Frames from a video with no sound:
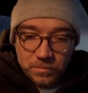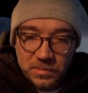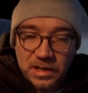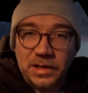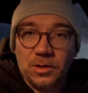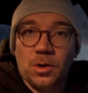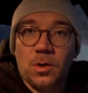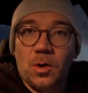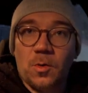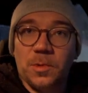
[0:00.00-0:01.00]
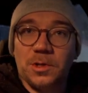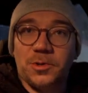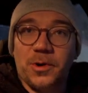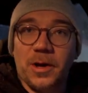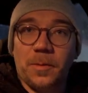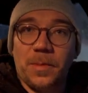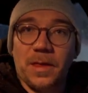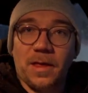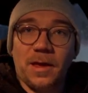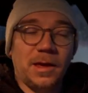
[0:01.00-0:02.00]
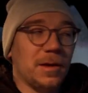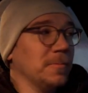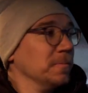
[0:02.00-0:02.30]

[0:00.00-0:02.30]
I need to go home and dry up, I think.